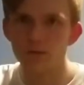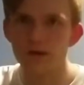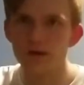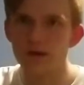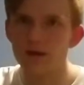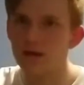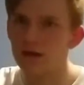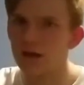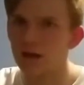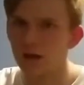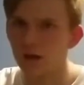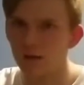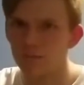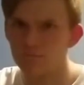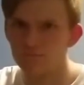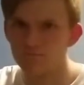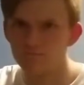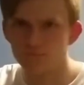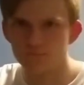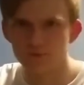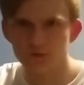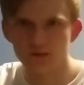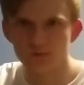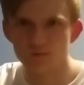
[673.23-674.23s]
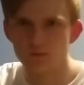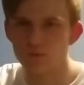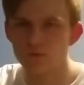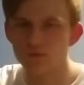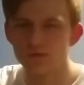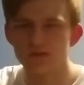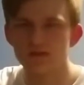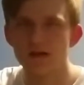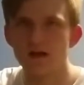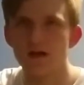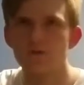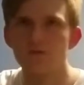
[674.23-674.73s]
reading,
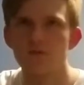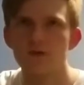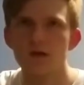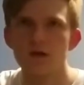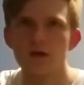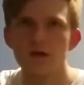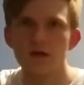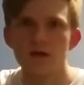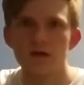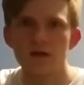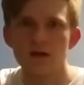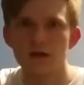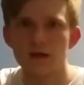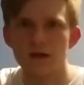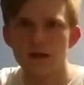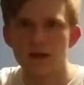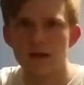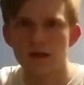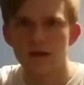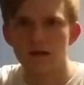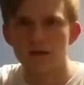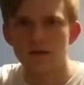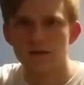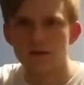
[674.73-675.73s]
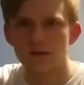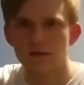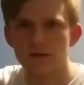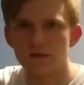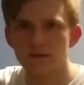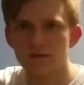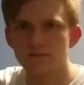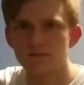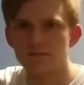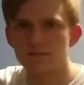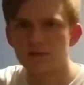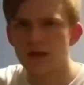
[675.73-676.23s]
smooth stuff. And
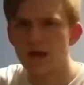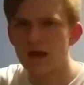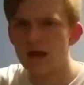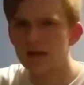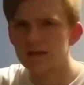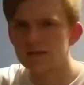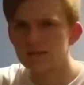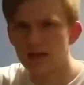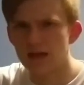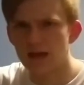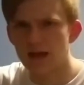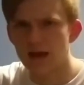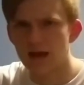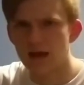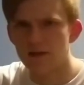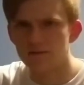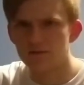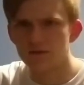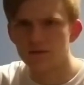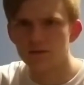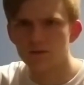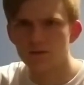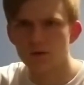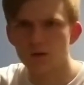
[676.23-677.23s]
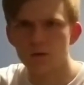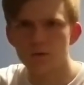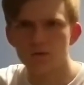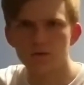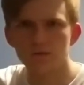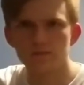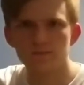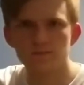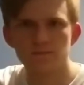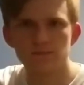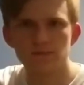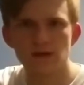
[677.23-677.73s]
yes, I have to
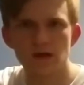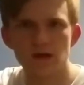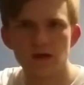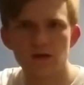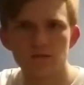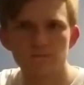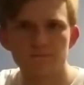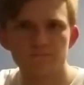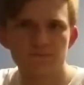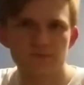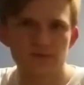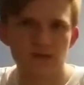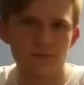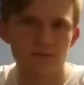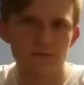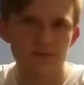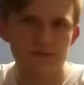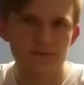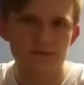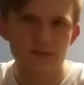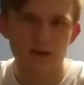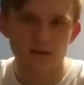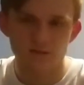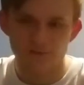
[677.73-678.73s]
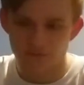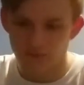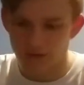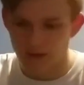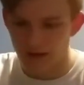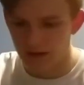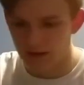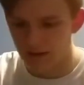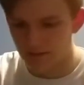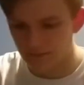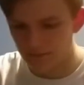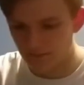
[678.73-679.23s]
throw it, some of the stuff.
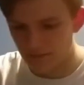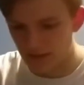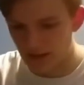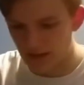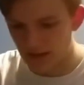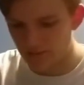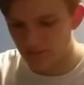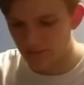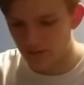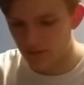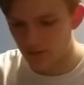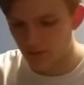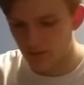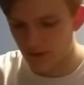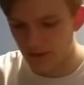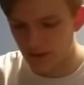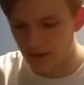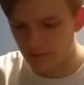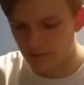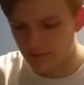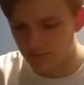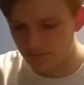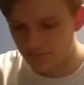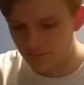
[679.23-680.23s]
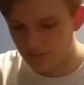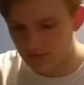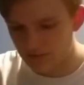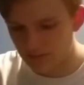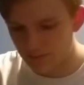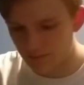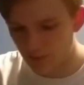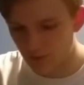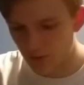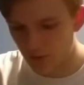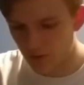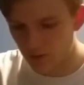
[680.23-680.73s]
Like, I have to throw like
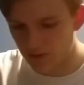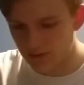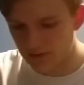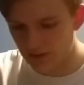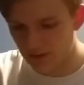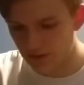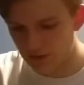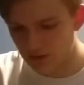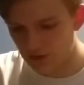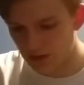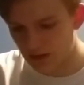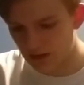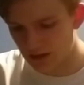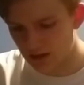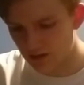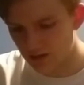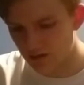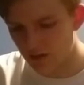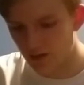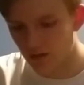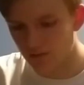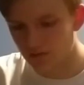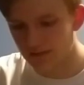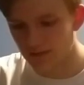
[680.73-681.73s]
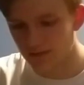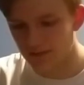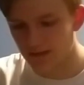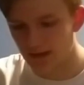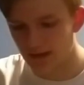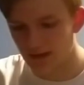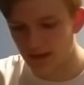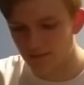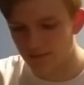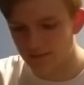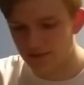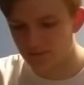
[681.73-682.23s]
pearls that are shiny,
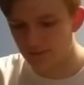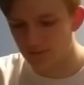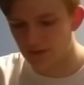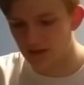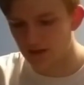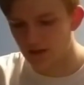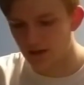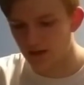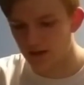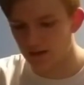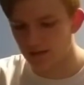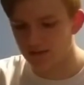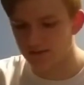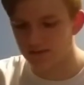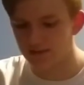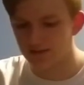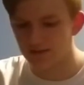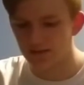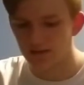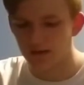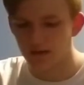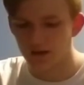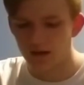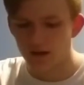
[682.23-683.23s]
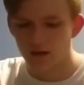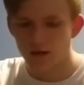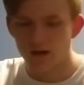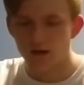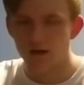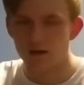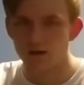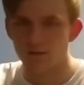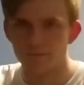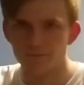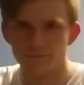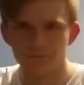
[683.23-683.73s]
sometimes because
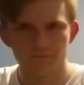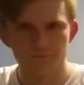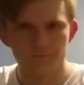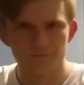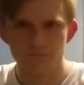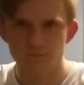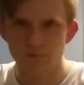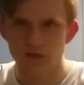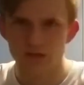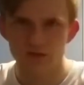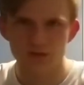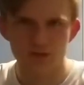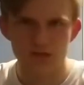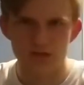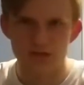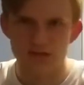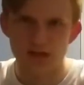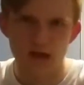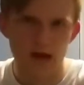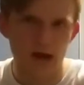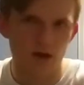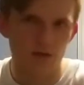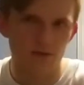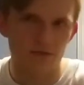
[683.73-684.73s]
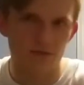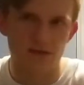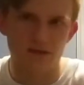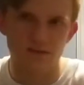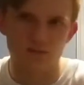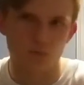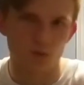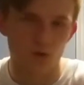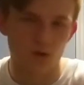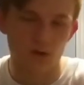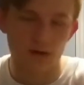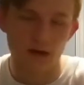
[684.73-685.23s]
just how
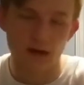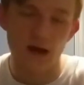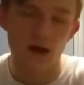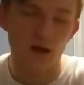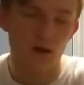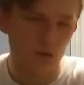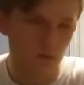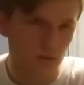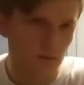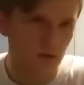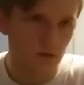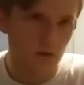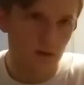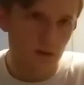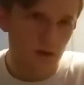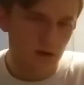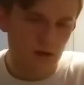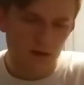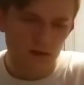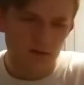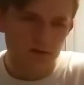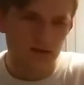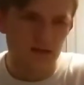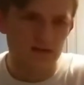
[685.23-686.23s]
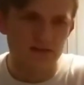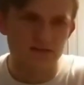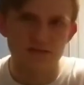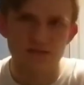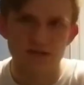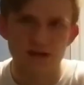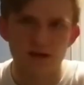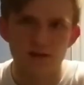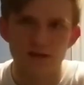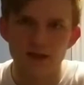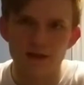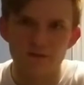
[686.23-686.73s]
things work out. That's
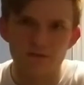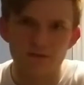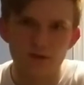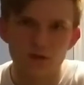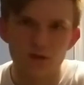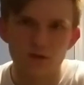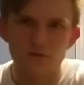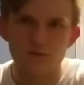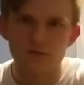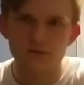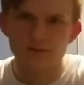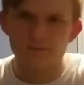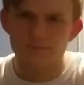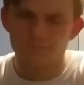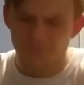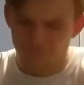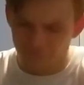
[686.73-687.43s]
just how life goes.